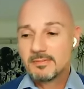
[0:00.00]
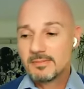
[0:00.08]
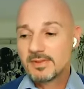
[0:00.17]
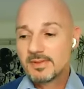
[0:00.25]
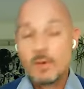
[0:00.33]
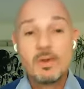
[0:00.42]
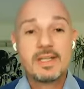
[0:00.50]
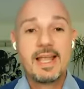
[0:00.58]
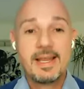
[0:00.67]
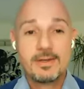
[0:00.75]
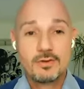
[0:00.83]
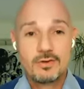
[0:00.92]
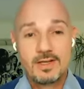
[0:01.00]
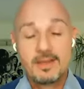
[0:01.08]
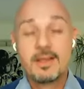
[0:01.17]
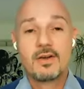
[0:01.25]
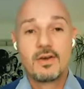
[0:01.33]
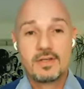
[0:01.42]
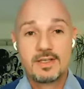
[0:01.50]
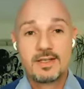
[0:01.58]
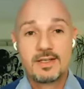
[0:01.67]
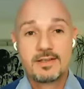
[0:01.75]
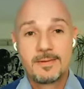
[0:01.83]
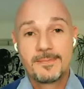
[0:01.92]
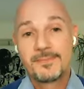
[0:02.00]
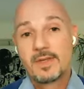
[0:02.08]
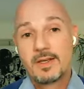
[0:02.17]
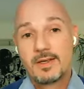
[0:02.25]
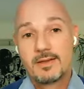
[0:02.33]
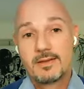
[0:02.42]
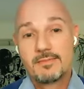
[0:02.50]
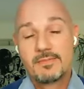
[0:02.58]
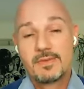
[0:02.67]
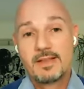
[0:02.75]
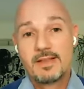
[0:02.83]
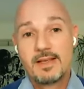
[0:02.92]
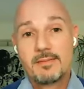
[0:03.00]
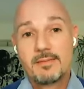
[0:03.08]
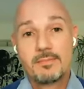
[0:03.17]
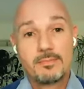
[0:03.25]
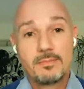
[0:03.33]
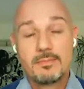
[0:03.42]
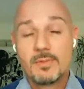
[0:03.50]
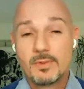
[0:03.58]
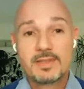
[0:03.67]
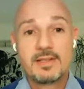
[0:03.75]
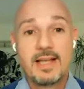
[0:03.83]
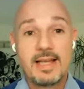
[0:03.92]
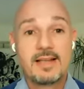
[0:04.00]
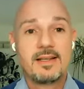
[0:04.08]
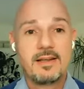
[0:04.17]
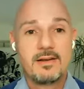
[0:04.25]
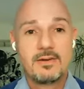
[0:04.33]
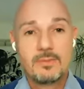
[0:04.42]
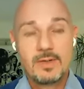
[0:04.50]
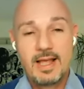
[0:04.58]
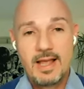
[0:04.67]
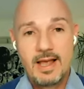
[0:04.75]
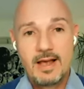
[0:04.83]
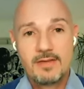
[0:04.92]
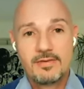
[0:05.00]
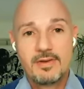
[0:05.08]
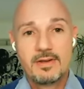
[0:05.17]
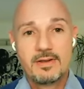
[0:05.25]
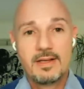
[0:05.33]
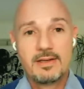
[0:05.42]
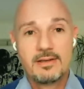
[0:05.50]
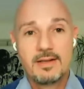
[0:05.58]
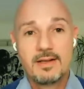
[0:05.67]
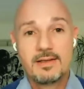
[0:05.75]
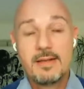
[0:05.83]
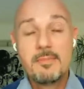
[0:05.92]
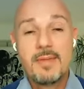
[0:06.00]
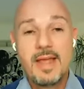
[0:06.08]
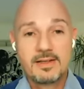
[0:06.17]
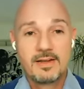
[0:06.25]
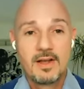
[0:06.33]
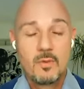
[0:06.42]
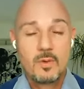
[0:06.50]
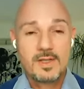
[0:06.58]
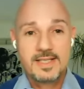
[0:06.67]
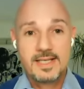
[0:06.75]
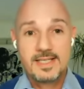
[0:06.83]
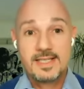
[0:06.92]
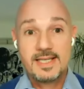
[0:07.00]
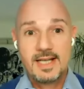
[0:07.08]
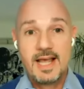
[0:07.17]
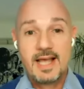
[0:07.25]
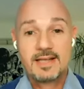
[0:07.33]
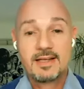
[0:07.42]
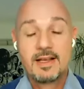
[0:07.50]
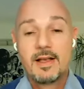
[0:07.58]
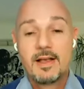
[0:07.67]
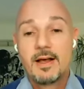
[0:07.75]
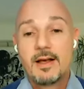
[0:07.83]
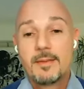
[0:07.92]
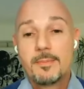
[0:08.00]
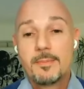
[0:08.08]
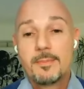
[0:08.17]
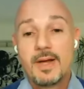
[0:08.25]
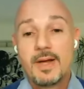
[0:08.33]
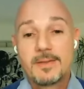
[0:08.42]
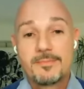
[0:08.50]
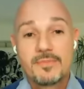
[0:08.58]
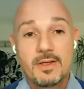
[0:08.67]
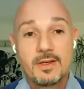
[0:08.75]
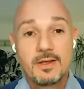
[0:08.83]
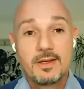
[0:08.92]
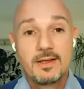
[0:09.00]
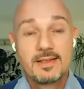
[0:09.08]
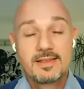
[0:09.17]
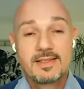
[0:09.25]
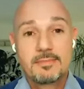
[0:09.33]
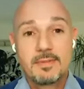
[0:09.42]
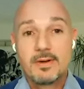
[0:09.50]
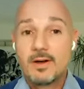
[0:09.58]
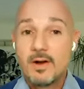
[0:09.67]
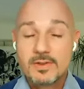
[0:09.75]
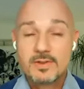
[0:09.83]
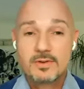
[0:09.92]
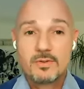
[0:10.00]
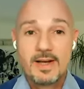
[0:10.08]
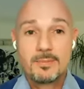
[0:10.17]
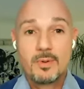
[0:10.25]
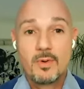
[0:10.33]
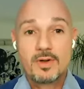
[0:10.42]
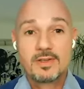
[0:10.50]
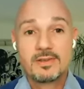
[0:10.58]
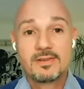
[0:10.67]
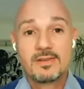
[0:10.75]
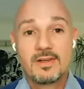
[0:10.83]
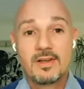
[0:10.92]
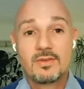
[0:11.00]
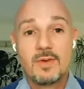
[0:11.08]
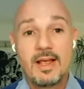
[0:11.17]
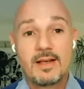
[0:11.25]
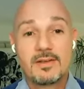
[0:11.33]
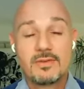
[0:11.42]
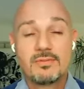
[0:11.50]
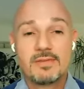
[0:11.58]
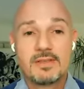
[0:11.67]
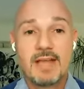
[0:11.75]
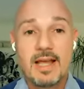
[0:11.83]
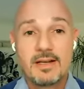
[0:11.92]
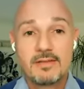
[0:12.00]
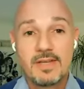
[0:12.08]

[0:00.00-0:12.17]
so engaged in their content that they most likely will have an impact once they see an ad. But it's also quite important to kind of